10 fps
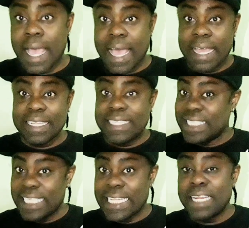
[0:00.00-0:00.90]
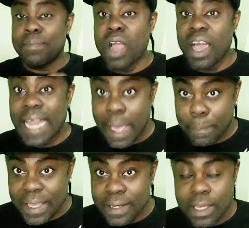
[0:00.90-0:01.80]
And it is said that the brawl
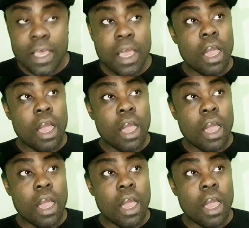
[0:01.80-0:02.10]
happened